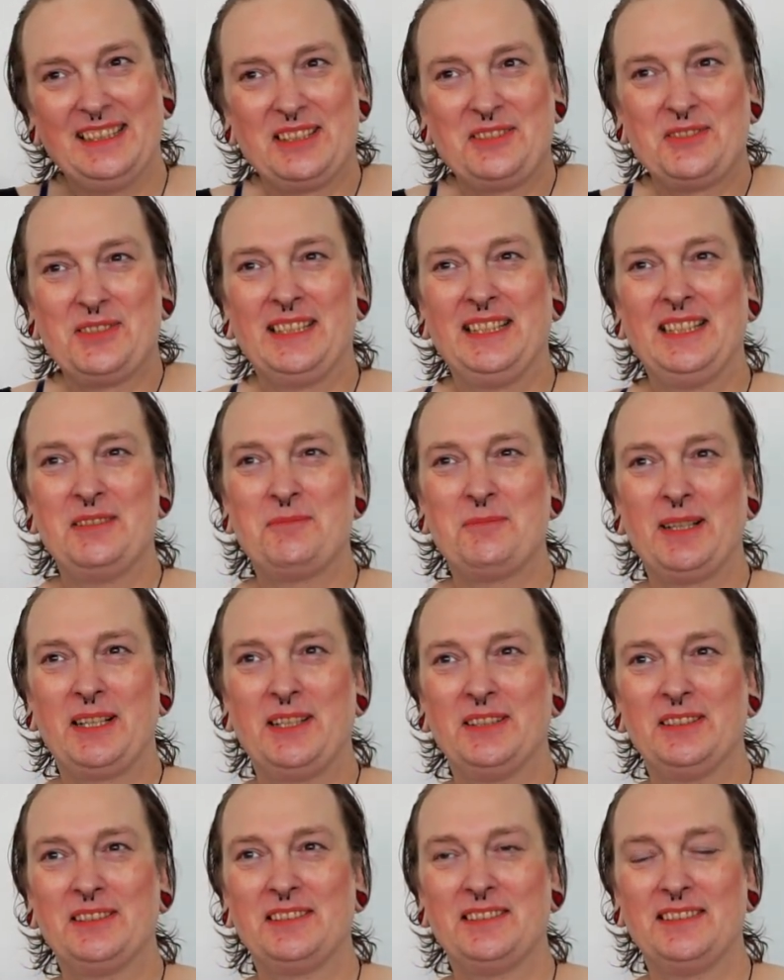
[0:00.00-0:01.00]
in a way
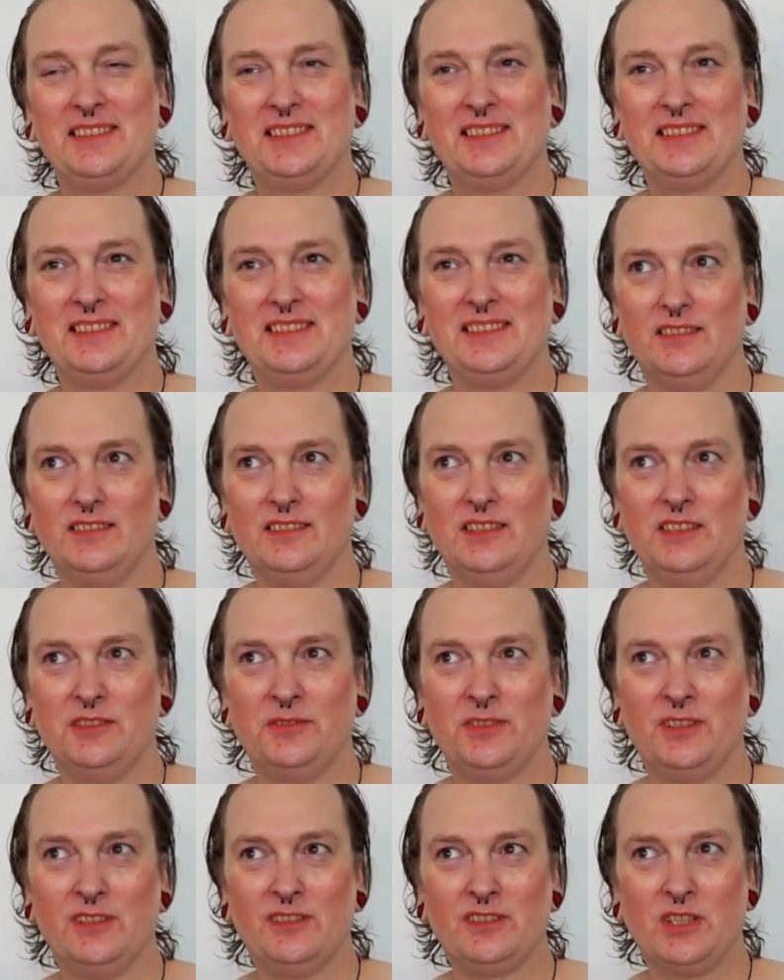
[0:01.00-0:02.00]
because the
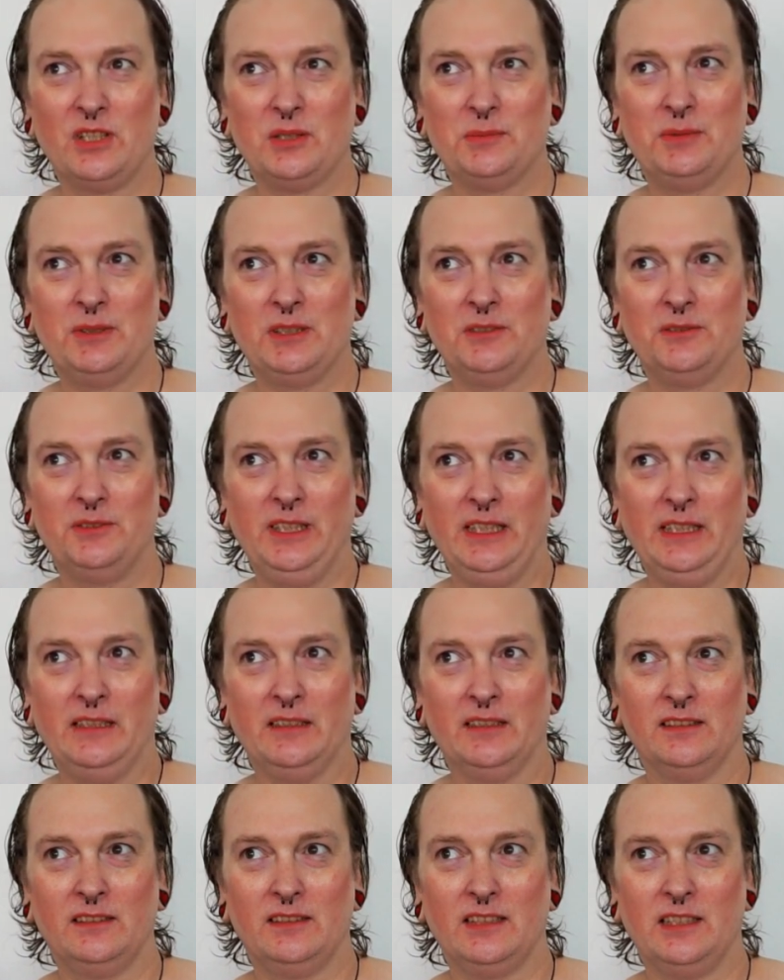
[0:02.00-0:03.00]
first couple of
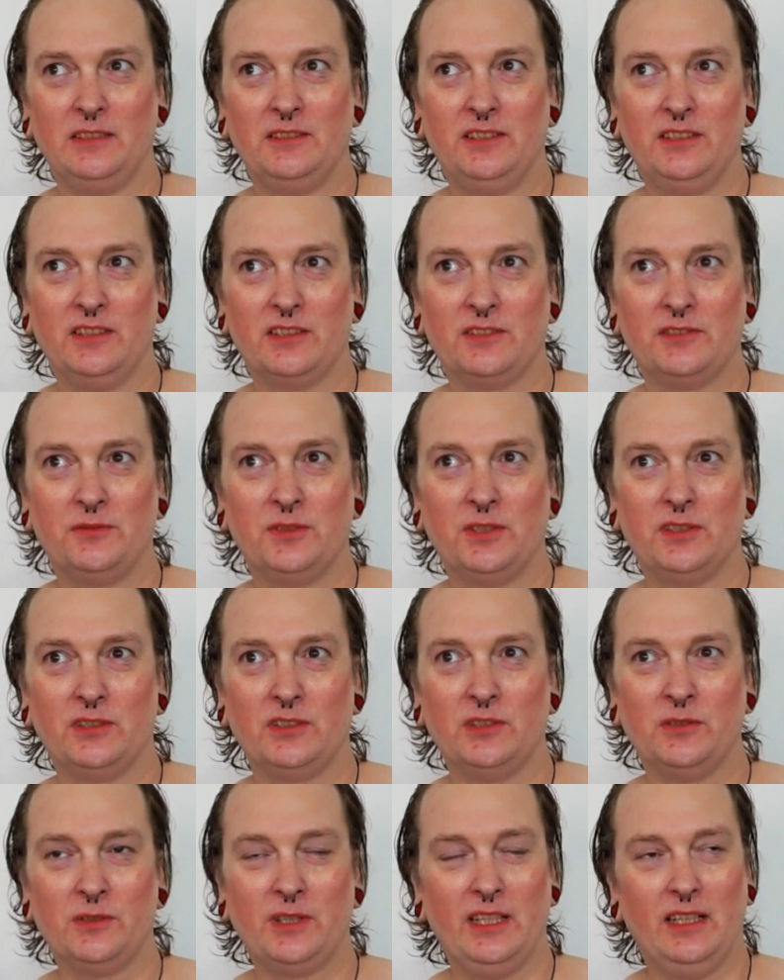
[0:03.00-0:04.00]
years I just thought,
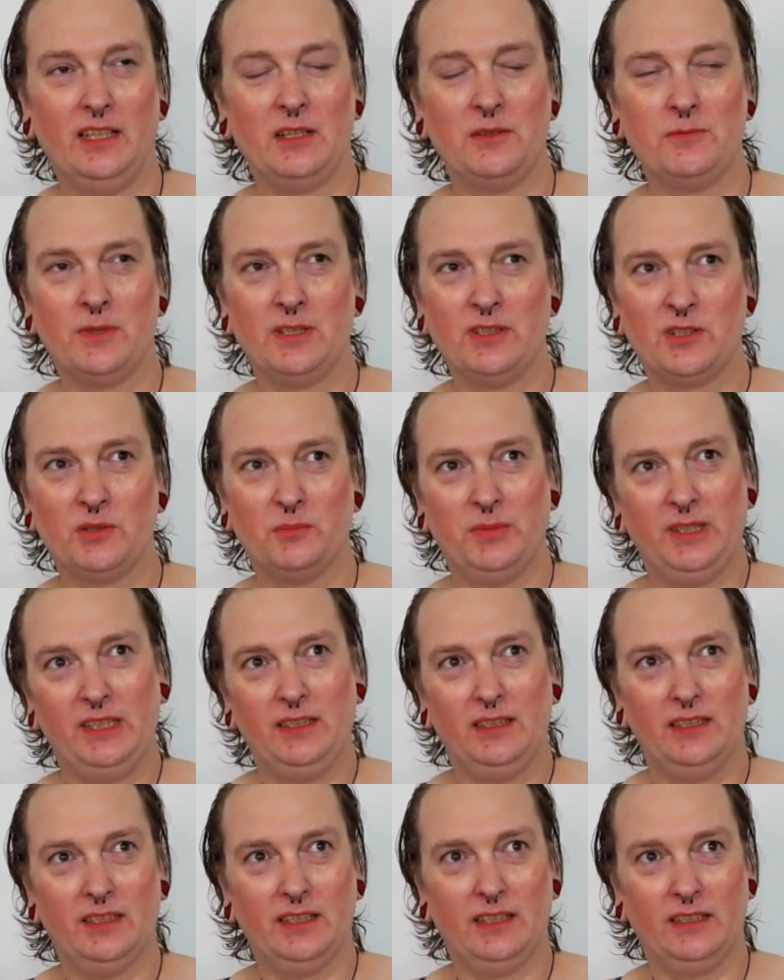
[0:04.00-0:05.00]
okay, I want to
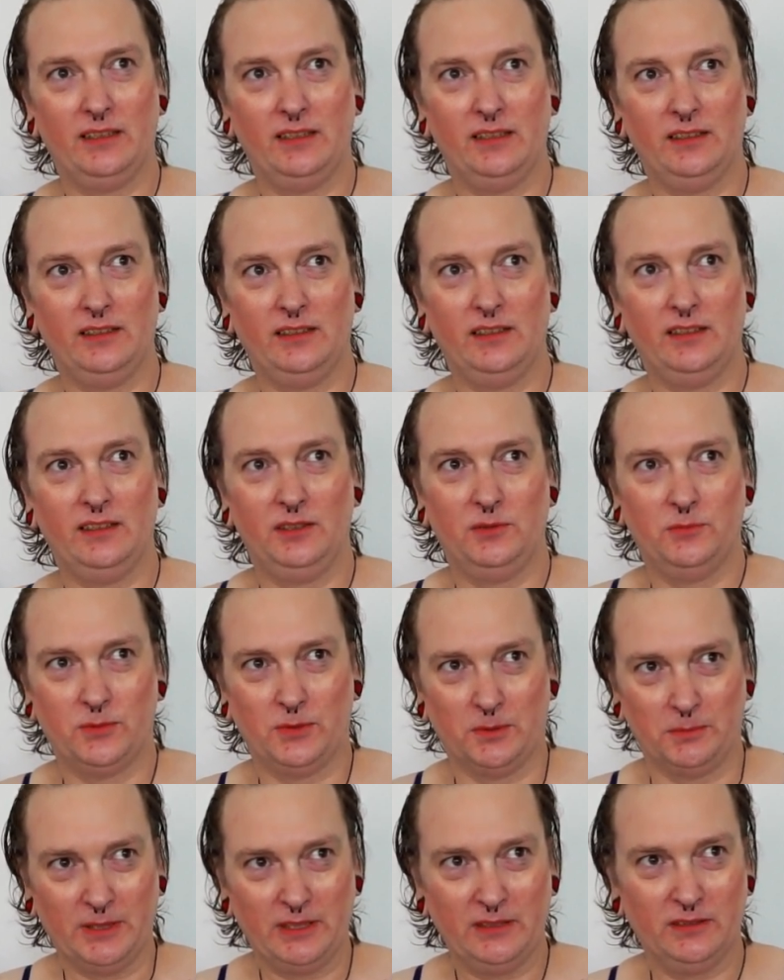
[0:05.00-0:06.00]
be a
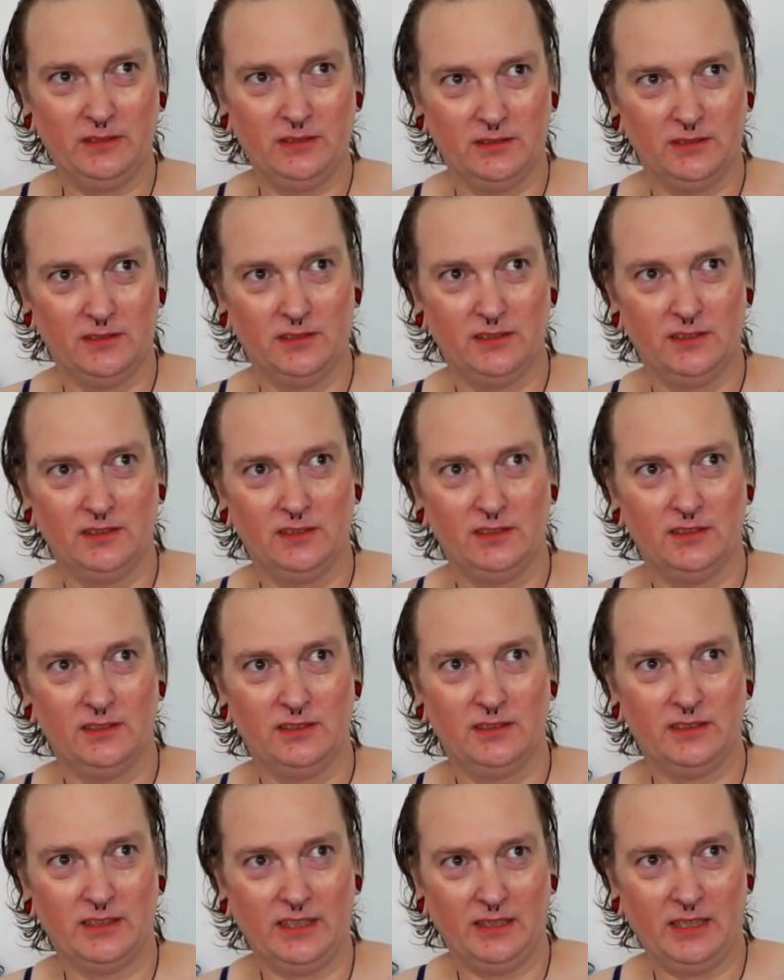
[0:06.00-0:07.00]
woman,
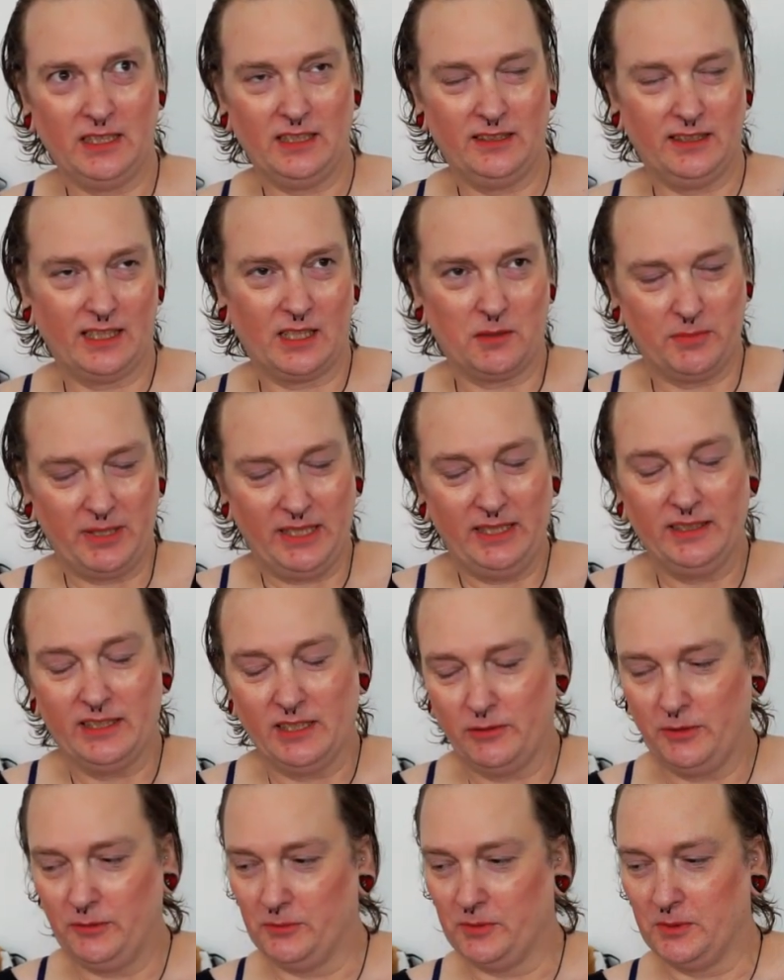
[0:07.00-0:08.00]
like I like a
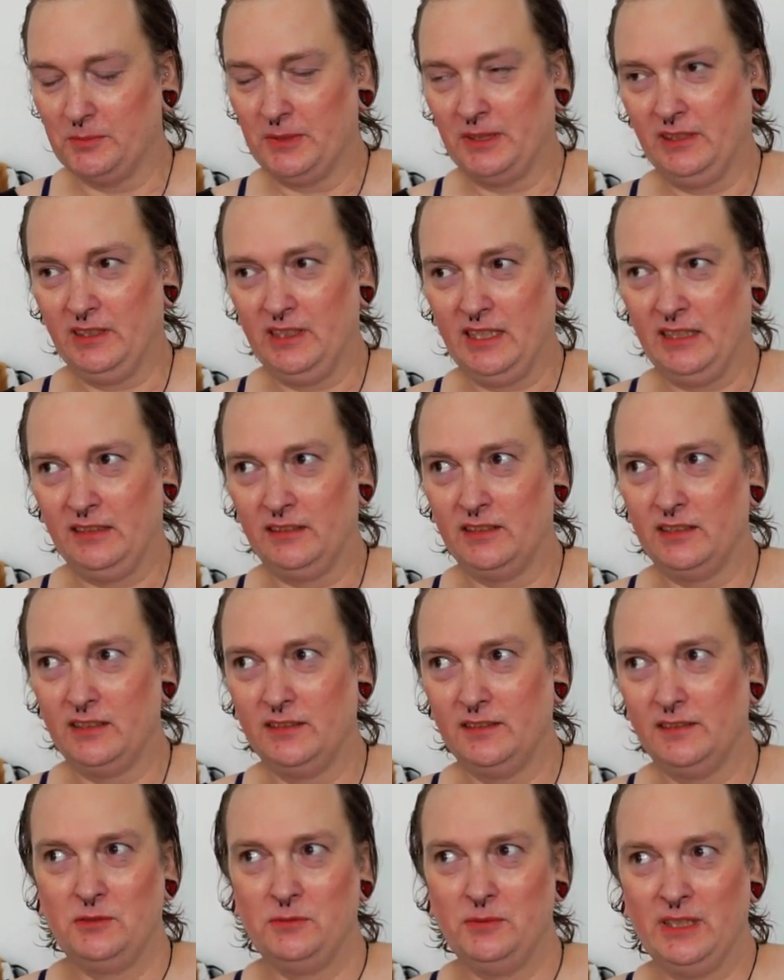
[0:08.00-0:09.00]
binary woman, and
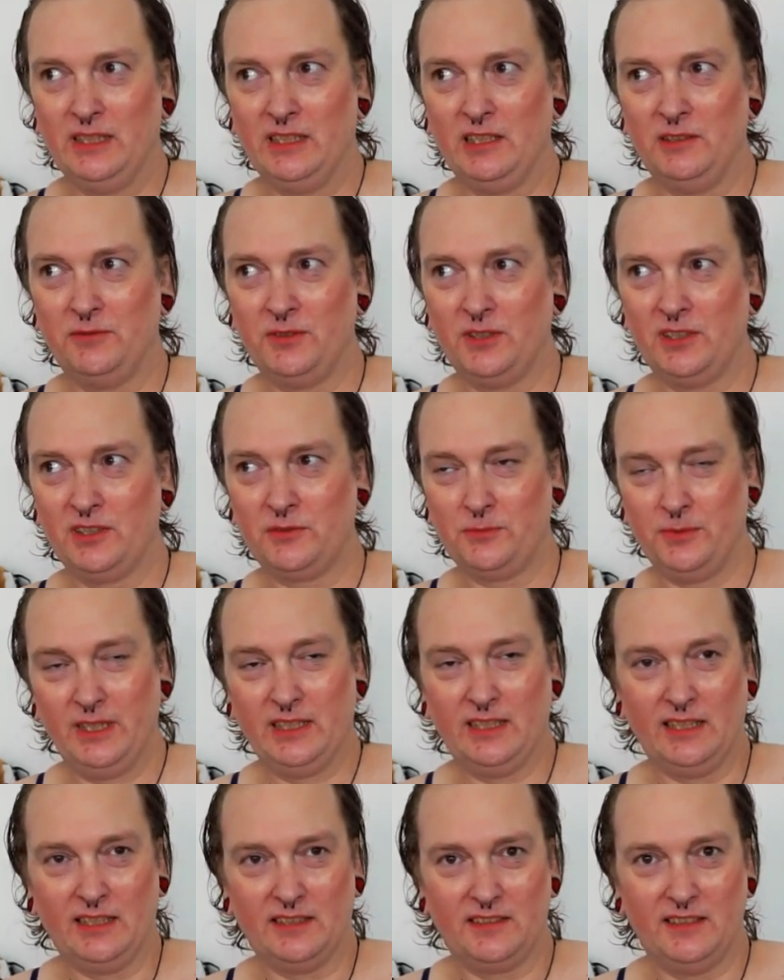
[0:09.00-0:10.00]
when I first
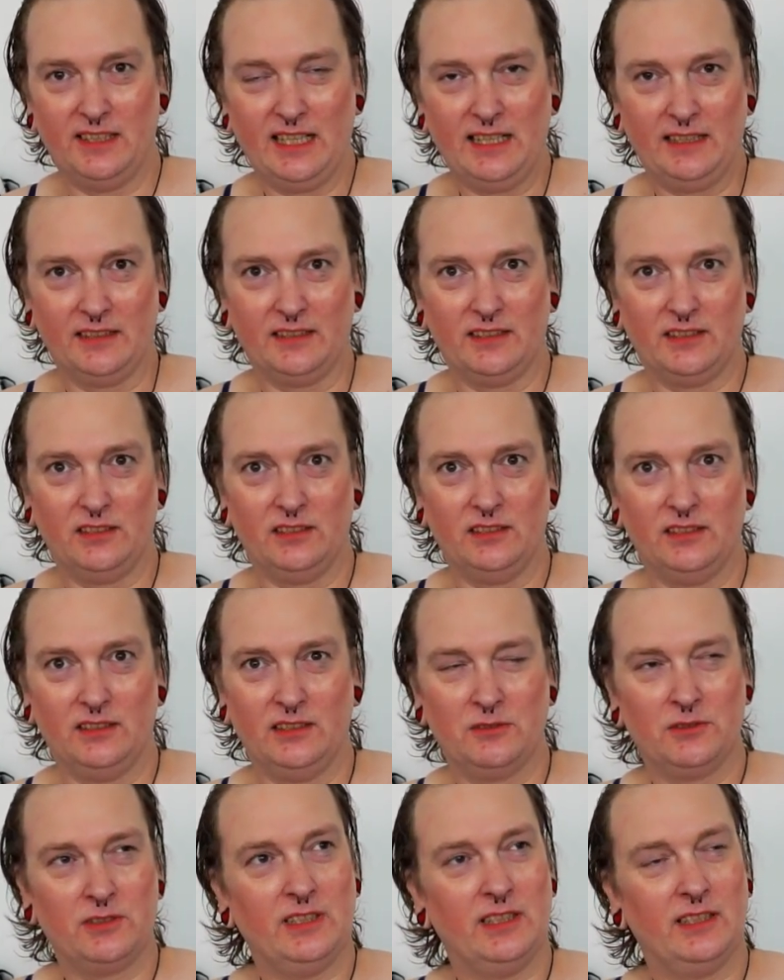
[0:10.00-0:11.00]
realized that, it
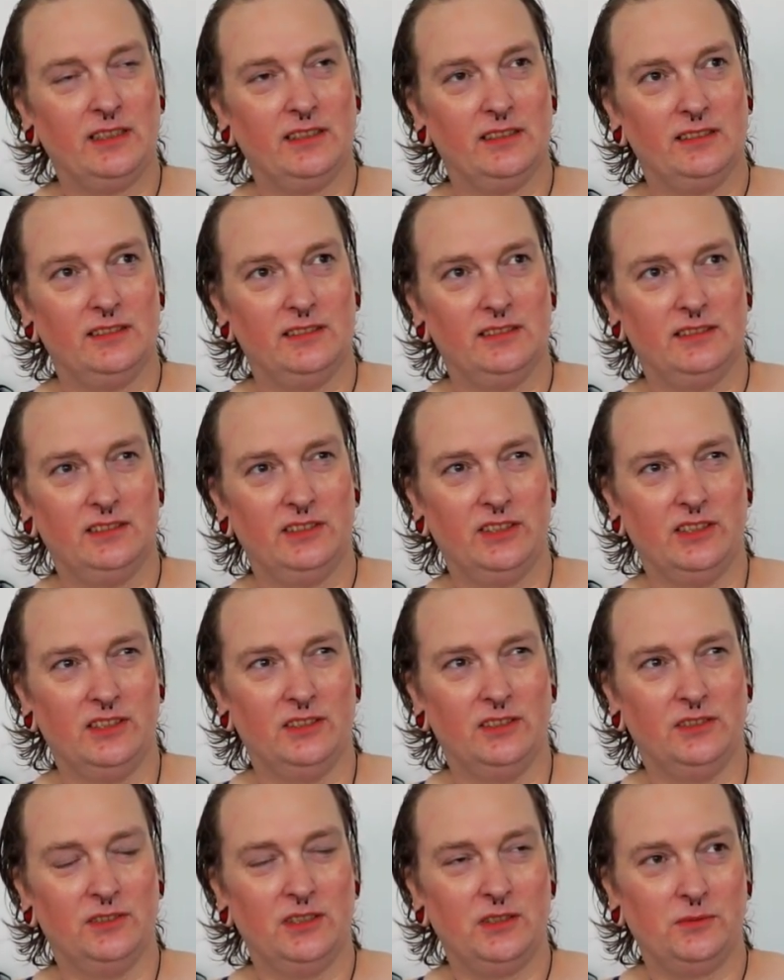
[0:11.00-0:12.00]
was like,
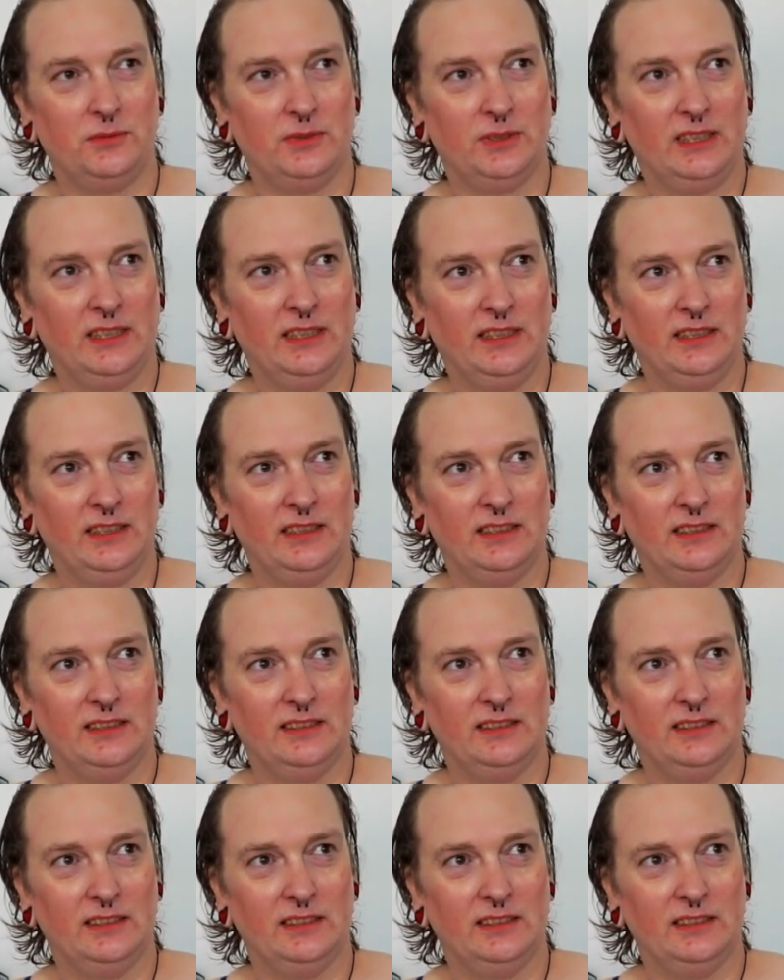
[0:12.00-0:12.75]
no, not really.